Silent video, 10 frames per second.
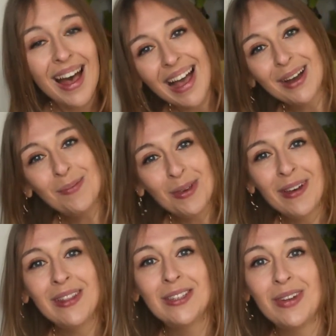I hope you
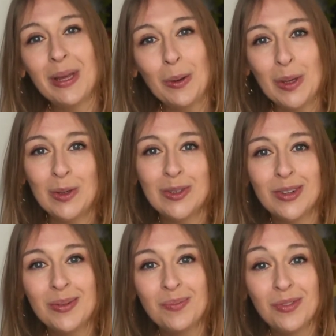found this video
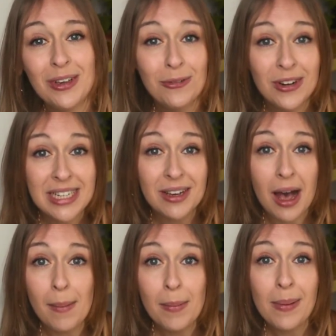useful. Feel free to
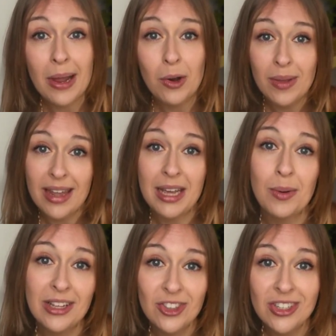comment below with any
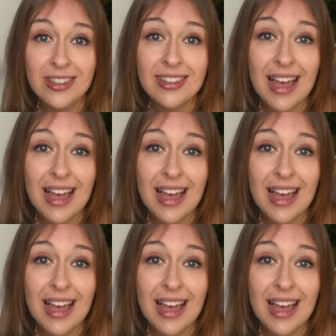questions.